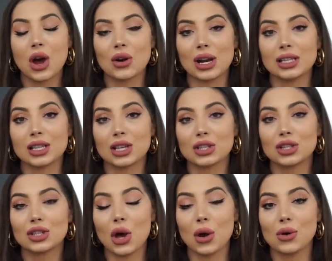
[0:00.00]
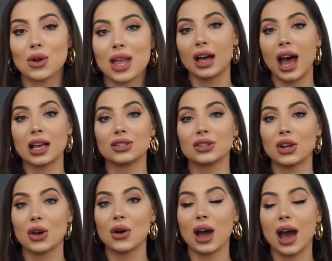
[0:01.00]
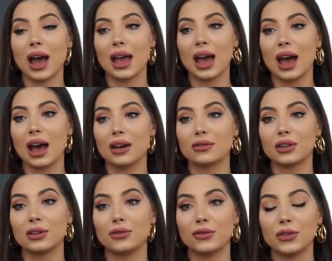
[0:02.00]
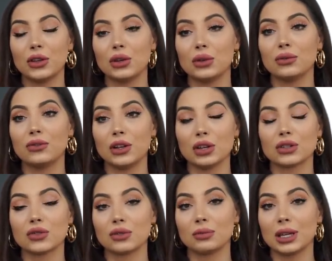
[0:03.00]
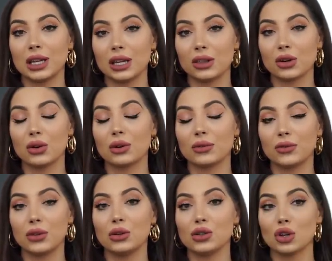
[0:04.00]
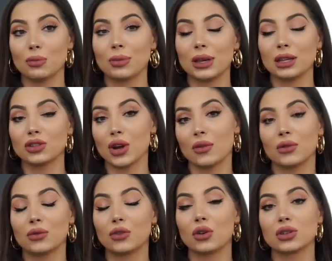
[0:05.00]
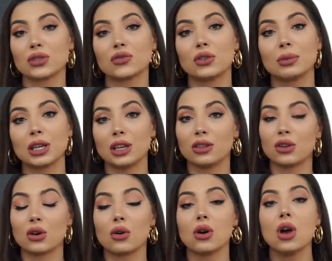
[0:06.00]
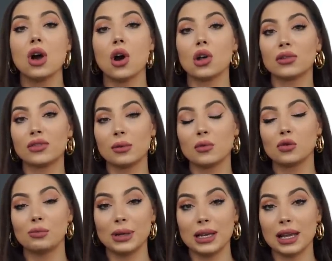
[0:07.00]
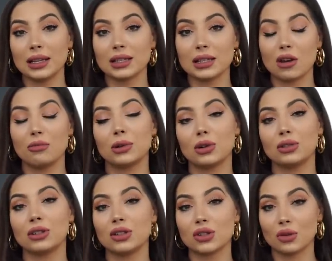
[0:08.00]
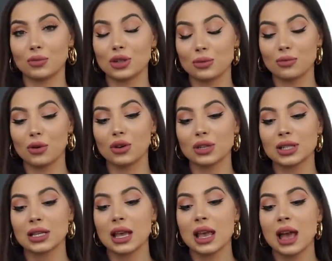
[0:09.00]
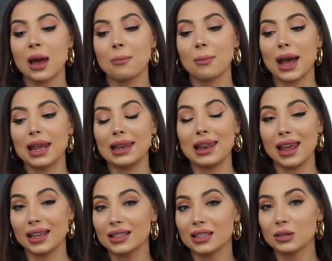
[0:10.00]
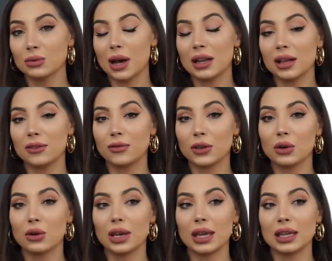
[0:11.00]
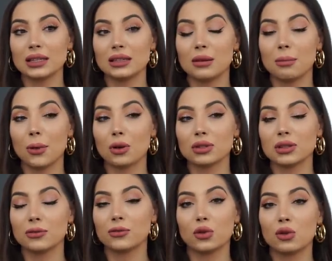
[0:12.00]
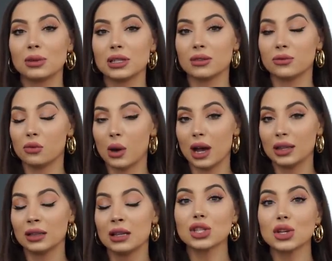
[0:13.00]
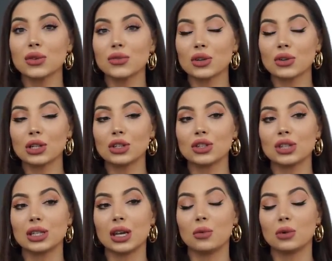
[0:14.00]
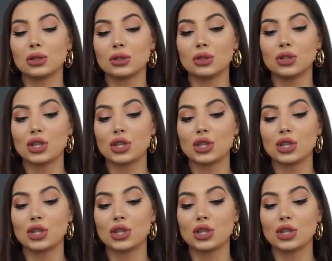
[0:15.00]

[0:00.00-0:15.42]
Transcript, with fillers: All right, so as you know, I have a few videos from Heathrow, a few shopping travel vlogs from Heathrow. All of them will be linked down below in the description box. My latest one, I feel, is the most informative one. So if you're interested and want to